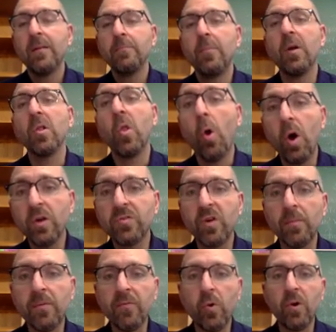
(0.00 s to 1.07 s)
But long term,
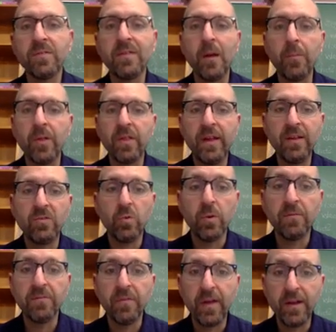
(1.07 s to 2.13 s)
of course, that would lead to
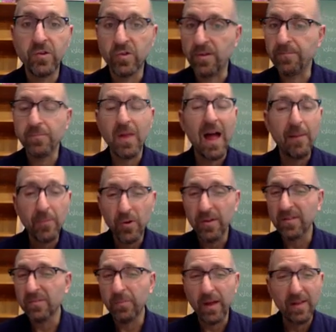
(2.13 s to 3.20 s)
inflation. I'm going to
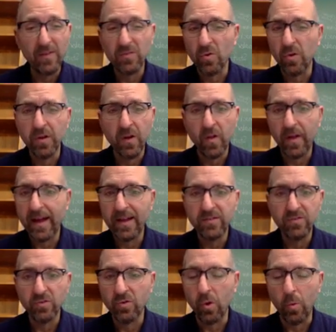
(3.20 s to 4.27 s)
explain this all in class,
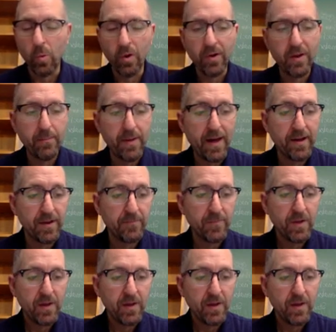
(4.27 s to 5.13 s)
so don't worry about it.